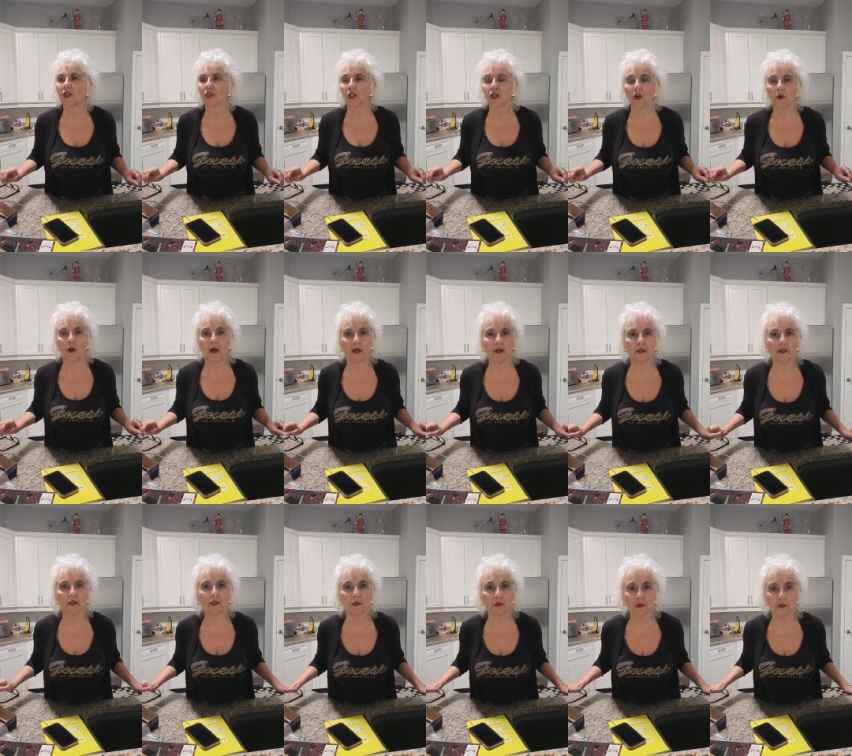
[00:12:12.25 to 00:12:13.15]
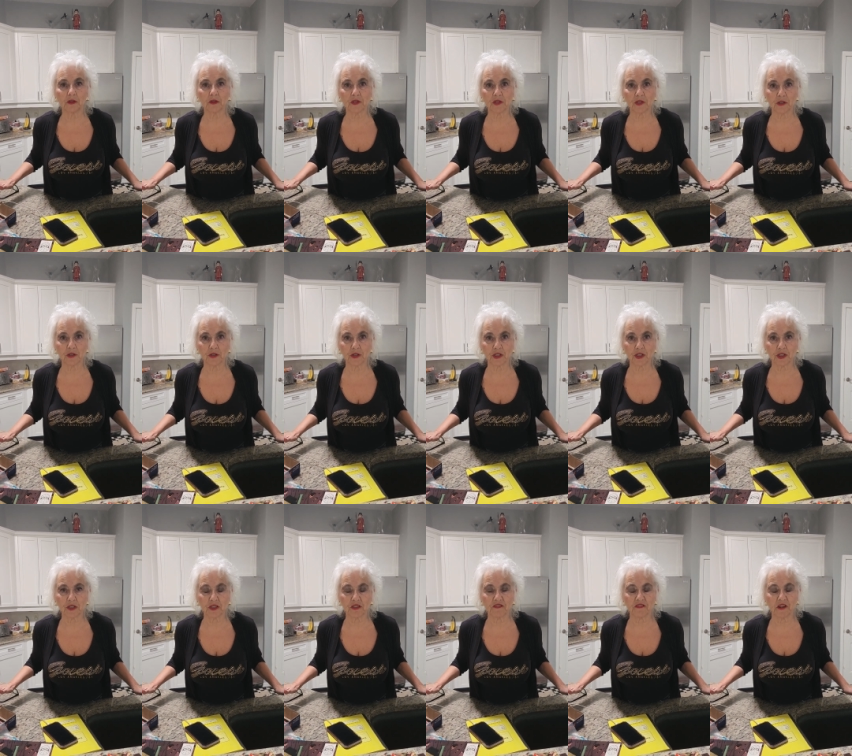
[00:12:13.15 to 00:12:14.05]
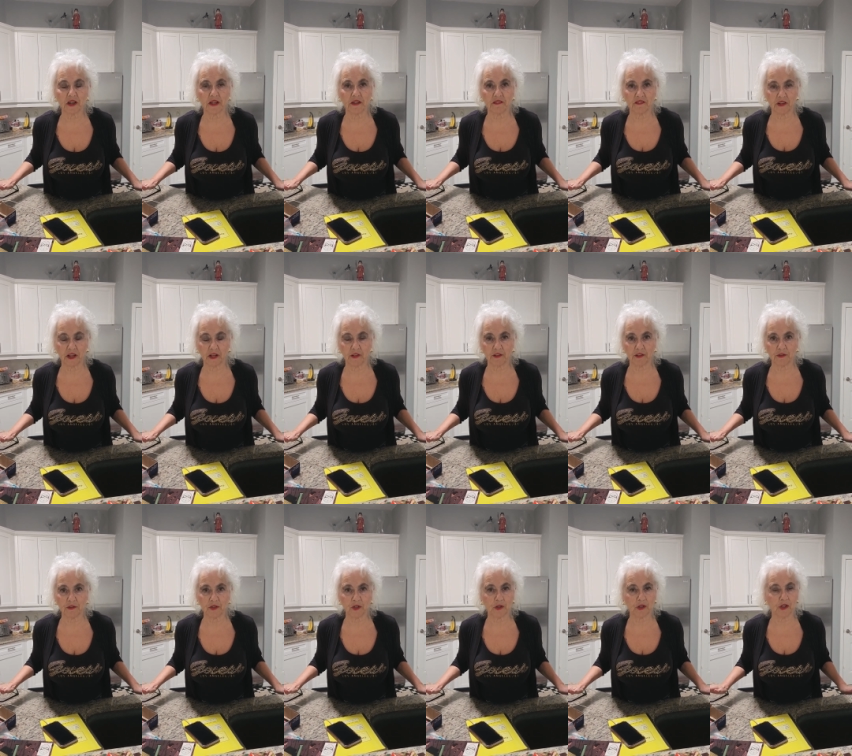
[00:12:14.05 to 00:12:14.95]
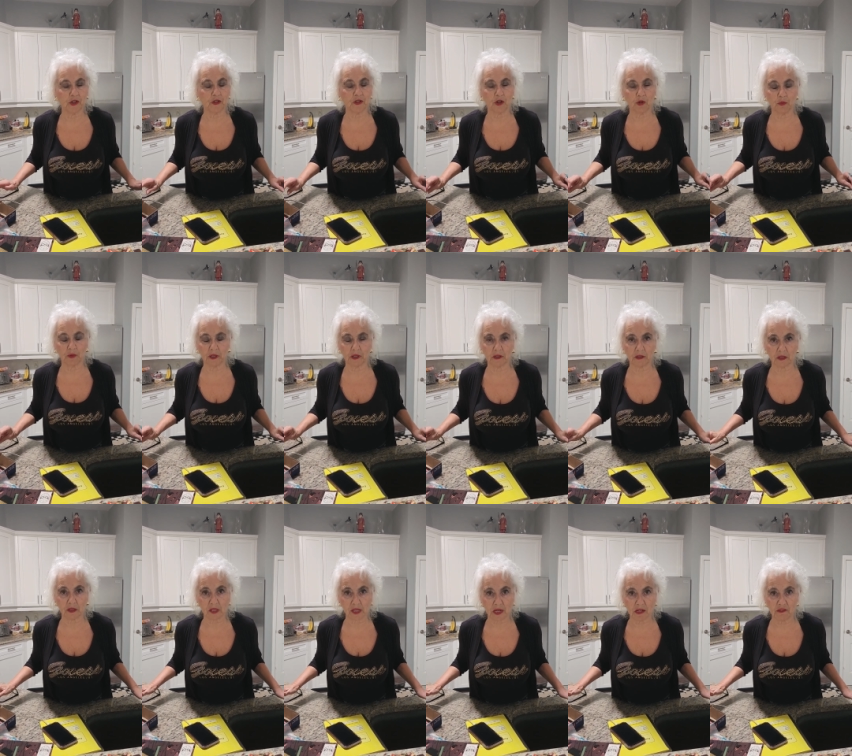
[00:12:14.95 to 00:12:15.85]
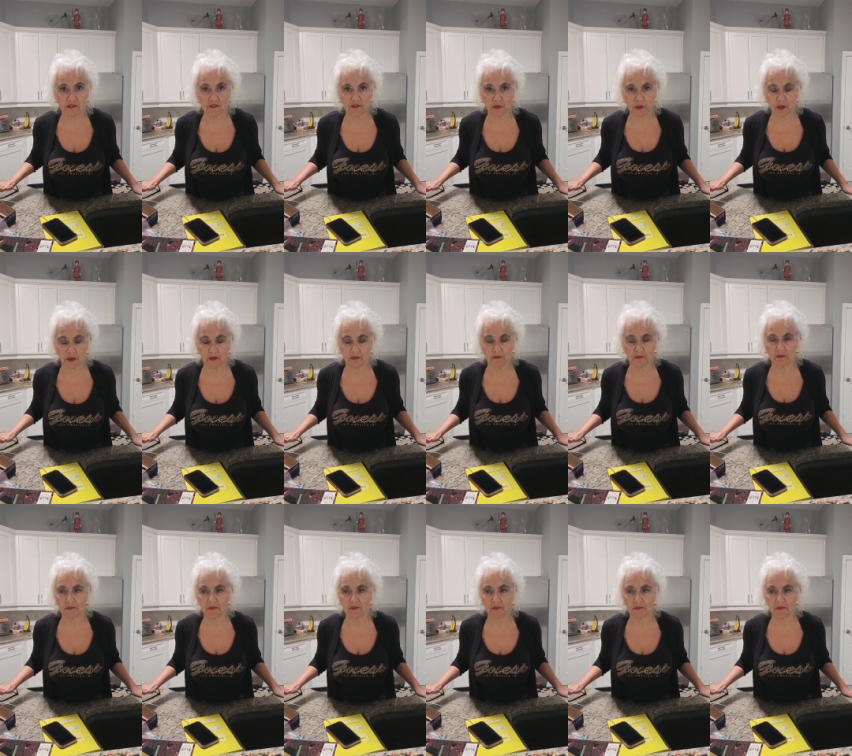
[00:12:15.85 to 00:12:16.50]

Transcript: You know how to Google search it to find value, so you know what it'll sell for.